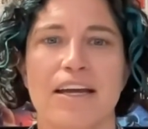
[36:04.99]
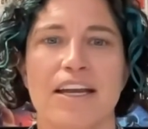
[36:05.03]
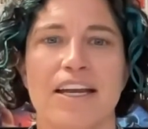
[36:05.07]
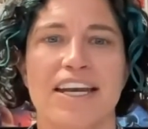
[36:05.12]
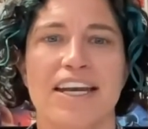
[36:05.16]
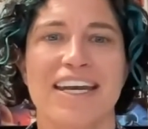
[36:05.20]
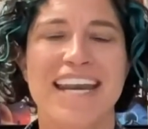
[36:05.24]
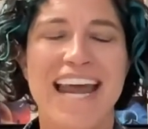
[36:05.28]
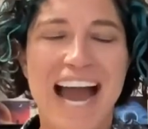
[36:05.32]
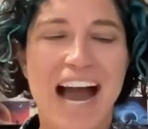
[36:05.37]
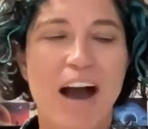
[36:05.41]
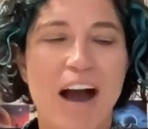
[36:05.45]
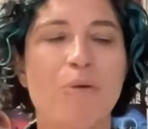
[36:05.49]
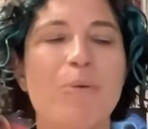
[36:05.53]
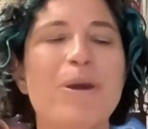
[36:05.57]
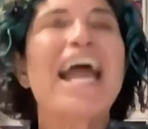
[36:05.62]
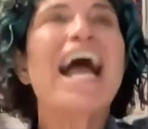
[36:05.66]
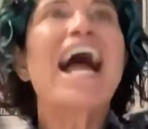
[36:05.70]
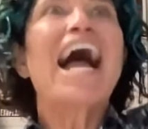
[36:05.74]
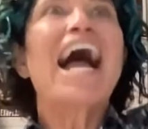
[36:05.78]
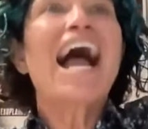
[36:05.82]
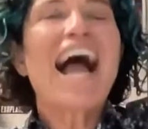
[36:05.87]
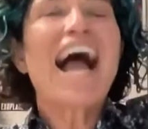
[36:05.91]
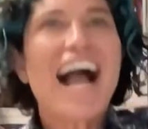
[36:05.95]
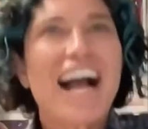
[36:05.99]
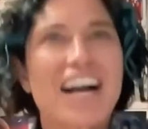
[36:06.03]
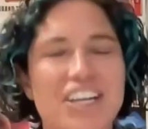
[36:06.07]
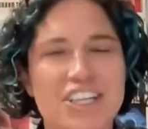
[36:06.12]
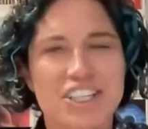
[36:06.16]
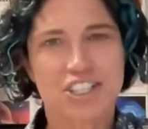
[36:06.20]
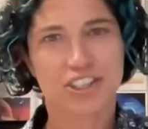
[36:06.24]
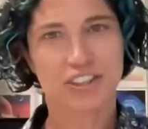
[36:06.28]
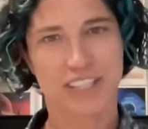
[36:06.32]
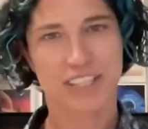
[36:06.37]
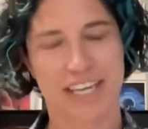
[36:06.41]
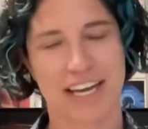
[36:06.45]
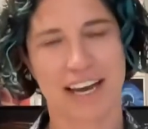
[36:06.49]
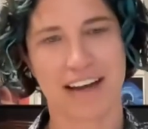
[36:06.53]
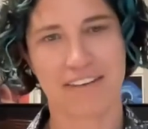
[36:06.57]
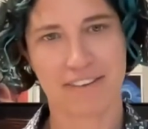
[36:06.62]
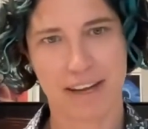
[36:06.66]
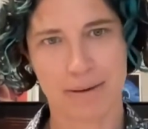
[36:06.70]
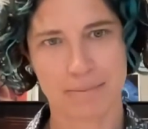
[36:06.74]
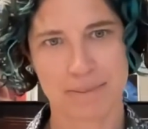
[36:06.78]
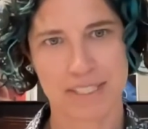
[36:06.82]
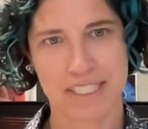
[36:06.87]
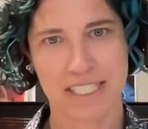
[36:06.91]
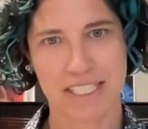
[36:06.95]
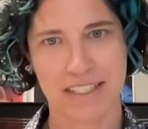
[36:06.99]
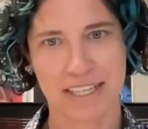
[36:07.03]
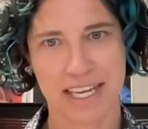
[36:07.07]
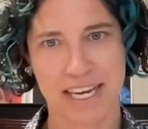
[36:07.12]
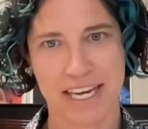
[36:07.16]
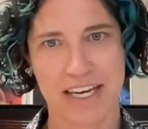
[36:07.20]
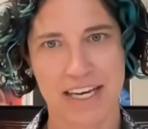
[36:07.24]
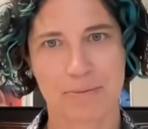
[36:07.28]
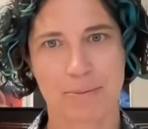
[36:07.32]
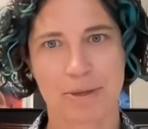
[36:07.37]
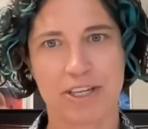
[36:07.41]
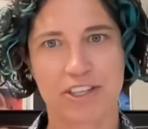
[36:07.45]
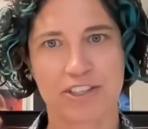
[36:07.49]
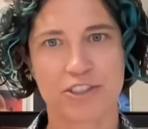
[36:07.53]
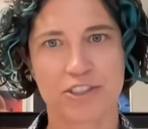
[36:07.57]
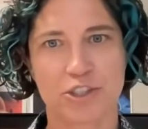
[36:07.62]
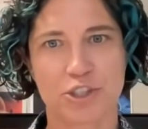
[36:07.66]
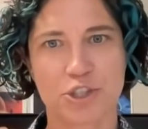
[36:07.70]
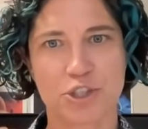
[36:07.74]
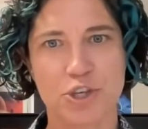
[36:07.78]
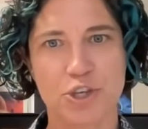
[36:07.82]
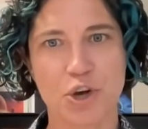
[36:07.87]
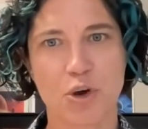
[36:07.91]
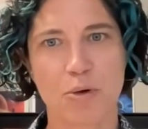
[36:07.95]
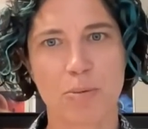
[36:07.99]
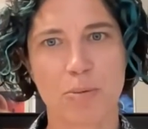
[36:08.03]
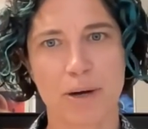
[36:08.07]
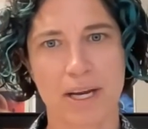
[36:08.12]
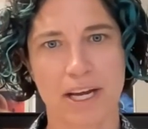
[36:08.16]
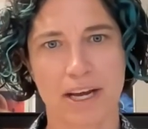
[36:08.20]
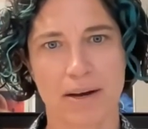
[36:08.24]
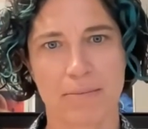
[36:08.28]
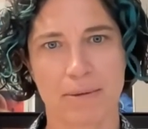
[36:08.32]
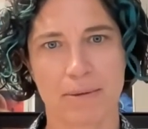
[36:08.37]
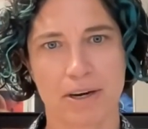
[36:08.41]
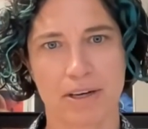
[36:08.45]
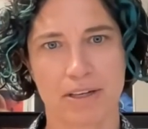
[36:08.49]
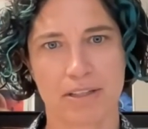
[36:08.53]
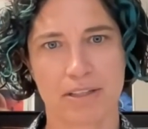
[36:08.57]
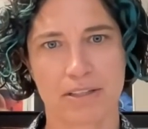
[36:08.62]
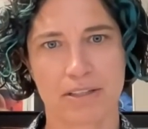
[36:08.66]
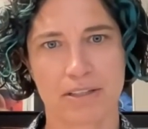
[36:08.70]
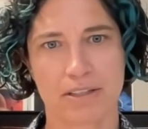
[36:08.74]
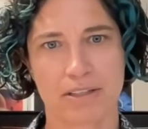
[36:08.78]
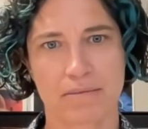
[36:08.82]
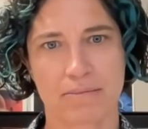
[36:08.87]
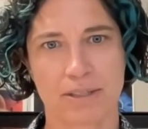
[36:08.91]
Now we actually have empty land because there's nobody on Mars,